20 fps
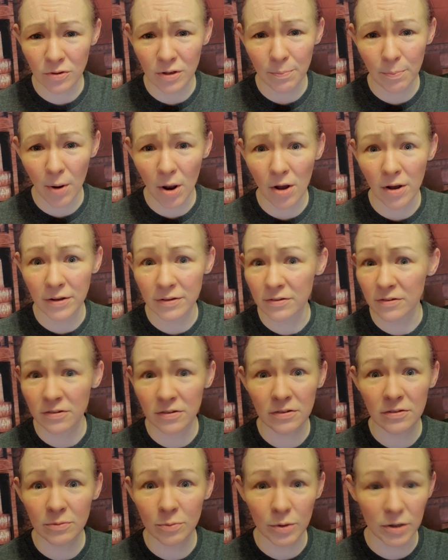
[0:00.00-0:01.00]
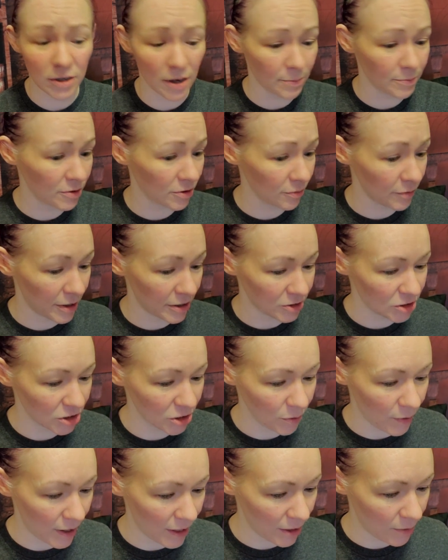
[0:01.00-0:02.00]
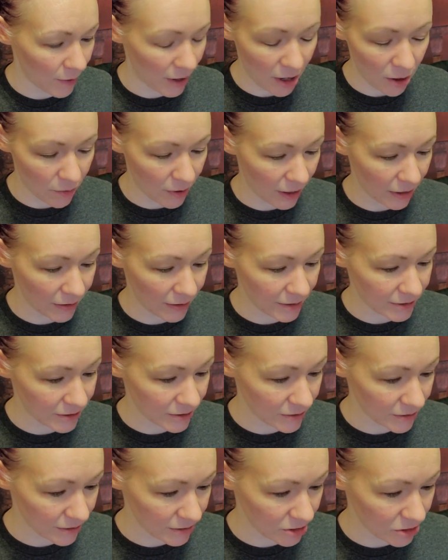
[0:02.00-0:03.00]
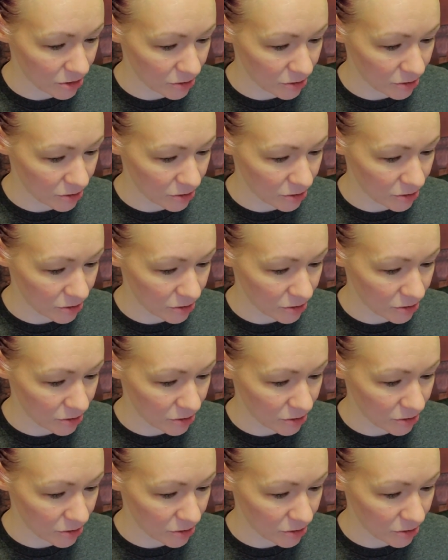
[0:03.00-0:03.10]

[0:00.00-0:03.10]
that Pond's would come to the rescue? Anyway, okay, let's let's